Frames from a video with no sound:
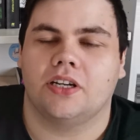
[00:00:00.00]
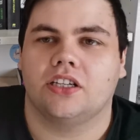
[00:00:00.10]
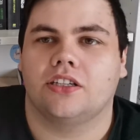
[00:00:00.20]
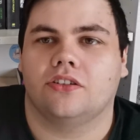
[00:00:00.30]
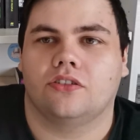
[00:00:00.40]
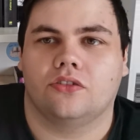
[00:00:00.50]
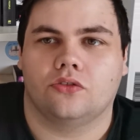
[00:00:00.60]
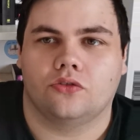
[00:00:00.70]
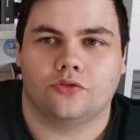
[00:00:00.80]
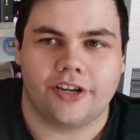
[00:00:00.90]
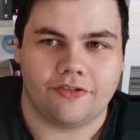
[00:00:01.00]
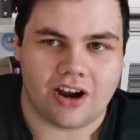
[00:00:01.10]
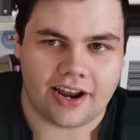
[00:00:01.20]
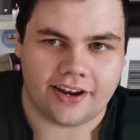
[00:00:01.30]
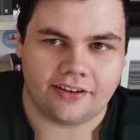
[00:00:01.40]
I'm going to
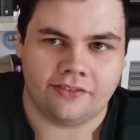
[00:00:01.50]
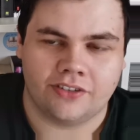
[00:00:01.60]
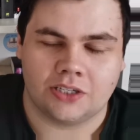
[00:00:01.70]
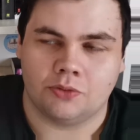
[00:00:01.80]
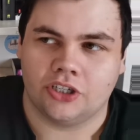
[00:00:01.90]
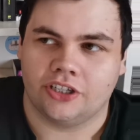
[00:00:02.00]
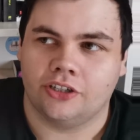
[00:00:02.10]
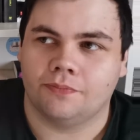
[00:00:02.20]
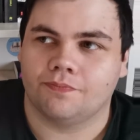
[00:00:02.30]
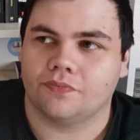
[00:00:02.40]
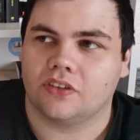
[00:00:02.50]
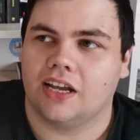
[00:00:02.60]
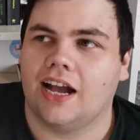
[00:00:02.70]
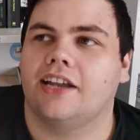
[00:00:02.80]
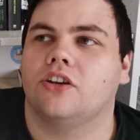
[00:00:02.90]
rewrite Invisible Girl.
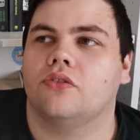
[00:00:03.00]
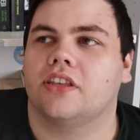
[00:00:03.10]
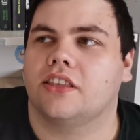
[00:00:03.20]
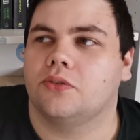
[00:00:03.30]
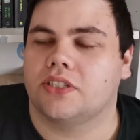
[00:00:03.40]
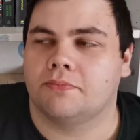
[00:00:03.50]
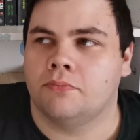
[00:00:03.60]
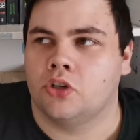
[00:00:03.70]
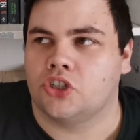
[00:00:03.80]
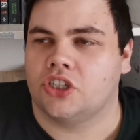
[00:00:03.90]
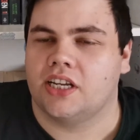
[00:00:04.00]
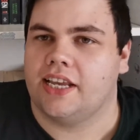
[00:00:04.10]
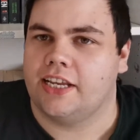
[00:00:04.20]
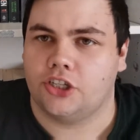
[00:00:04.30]
I don't think there was much